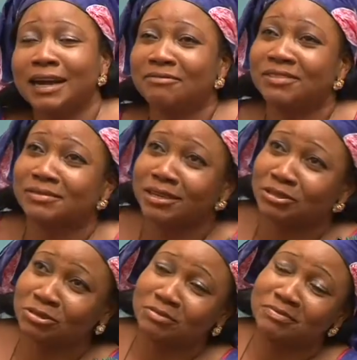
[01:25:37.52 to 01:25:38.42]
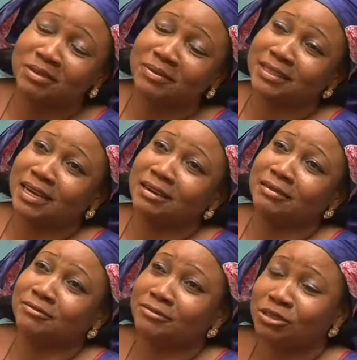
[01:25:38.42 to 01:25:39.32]
everything to me, but I
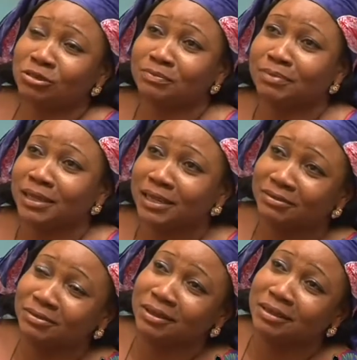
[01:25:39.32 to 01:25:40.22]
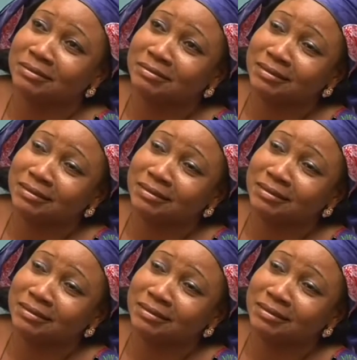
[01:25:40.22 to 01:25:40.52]
refuse to believe him.